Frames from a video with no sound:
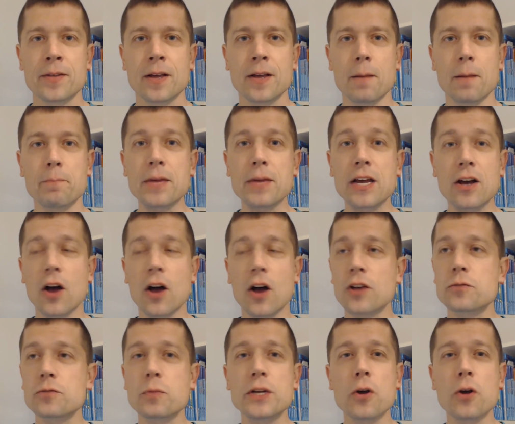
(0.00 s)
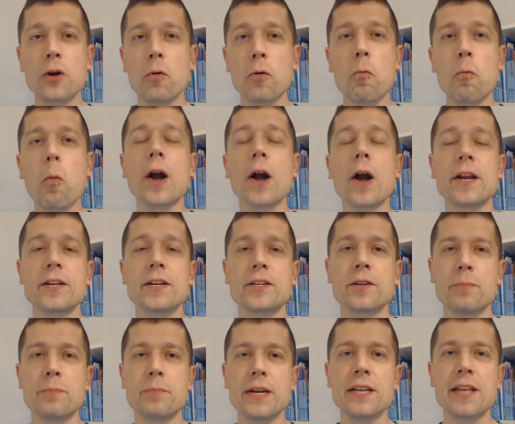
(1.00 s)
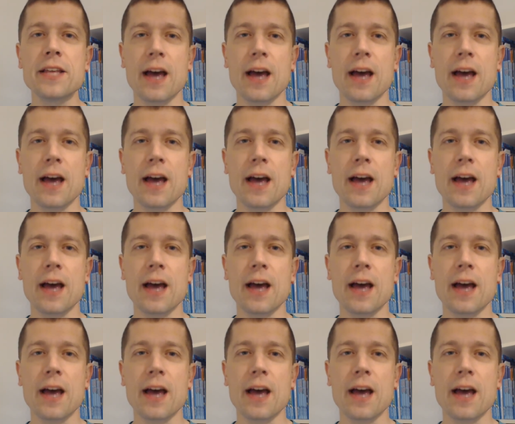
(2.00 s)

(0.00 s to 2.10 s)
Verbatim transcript: uh, because we don't want it to be